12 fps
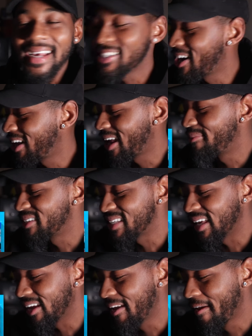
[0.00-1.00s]
That's all I'm going
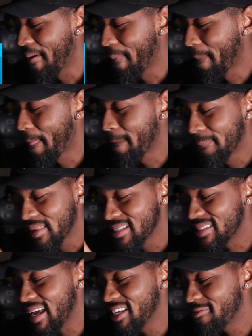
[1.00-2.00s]
to say.
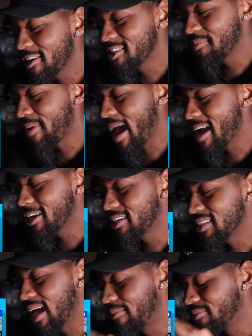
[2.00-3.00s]
Saints versus Packers,